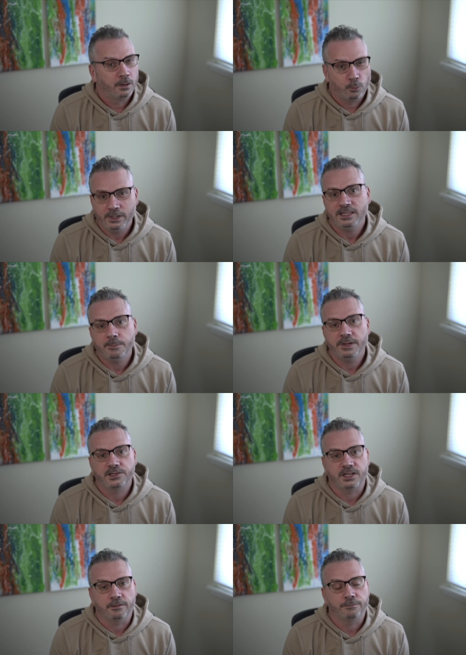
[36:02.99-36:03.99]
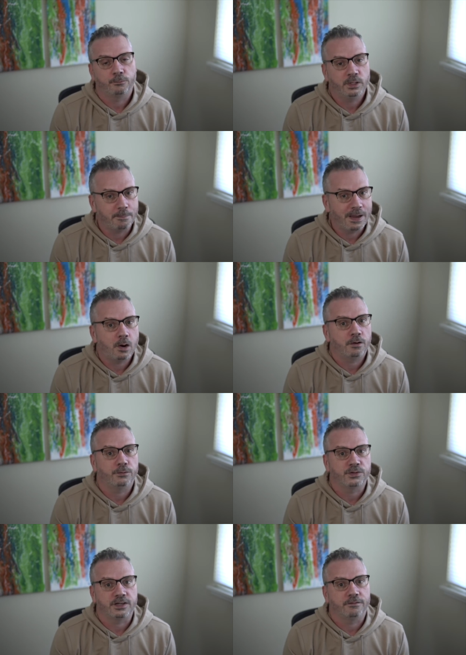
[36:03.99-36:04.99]
Really big stuff, really
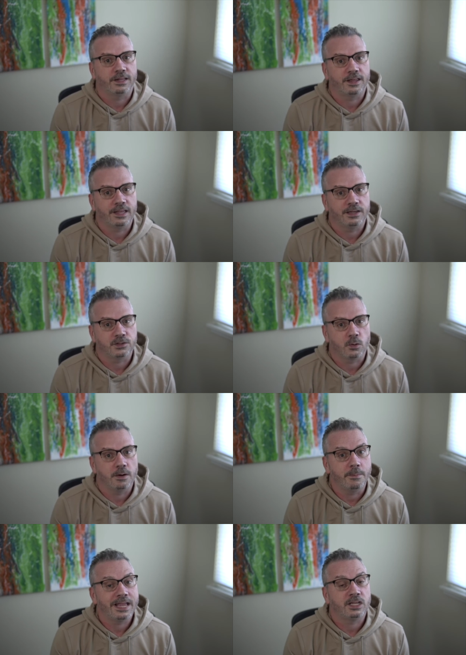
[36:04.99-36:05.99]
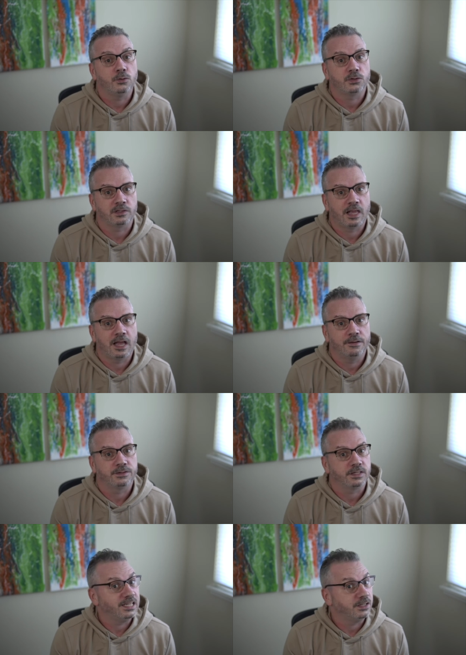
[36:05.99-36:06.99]
powerful stuff that I think is going to make users'
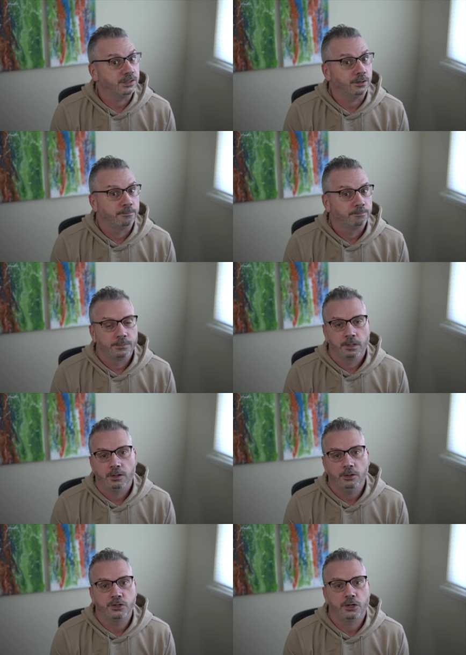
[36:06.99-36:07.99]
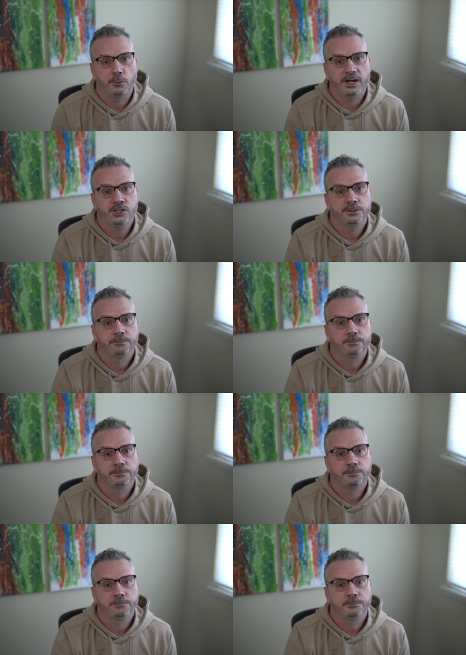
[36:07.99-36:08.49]
lives easier. Your turn, Rich.